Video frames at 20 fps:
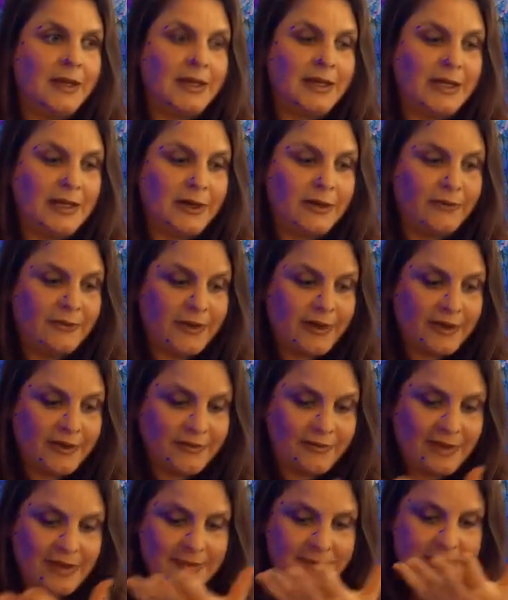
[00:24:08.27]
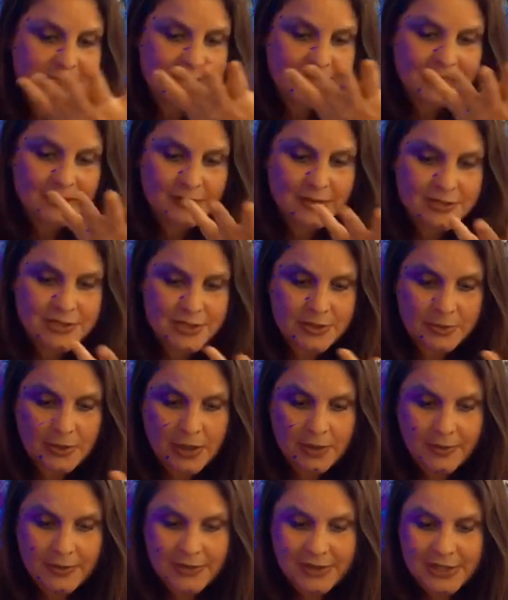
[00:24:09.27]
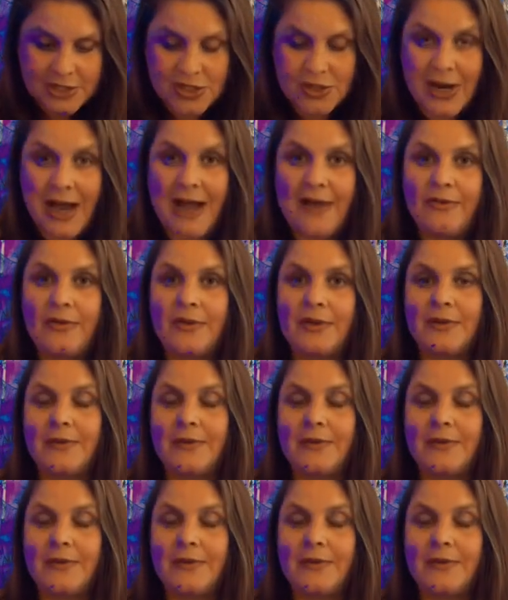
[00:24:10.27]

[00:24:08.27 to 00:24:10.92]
very famous healers who go and they travel,